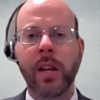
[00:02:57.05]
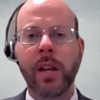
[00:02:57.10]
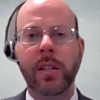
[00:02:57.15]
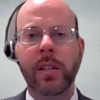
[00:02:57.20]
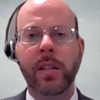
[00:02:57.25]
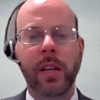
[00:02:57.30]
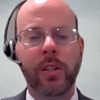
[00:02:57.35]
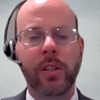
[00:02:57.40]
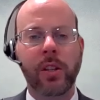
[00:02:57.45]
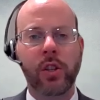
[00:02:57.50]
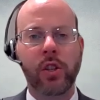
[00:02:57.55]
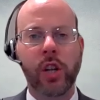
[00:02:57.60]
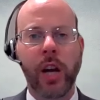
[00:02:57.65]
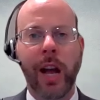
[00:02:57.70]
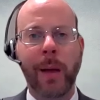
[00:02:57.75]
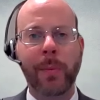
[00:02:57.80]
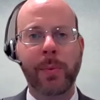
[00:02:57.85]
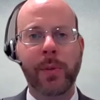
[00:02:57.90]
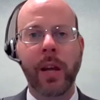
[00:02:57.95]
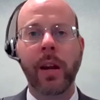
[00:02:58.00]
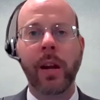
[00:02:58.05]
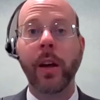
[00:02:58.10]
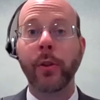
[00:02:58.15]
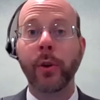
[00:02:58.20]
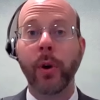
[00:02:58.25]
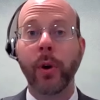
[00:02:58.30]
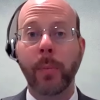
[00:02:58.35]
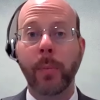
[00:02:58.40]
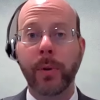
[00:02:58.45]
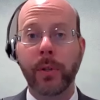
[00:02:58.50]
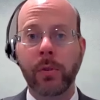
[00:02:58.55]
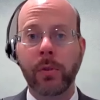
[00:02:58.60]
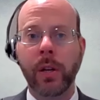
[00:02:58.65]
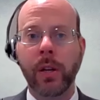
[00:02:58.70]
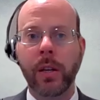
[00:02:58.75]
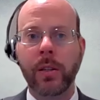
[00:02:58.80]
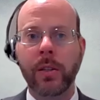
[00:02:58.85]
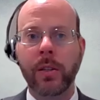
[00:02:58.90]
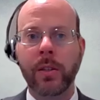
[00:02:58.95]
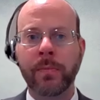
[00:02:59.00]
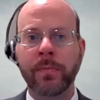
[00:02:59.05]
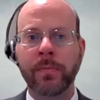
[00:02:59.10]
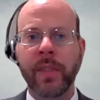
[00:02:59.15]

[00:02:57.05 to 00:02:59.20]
to get to jobs and other opportunities.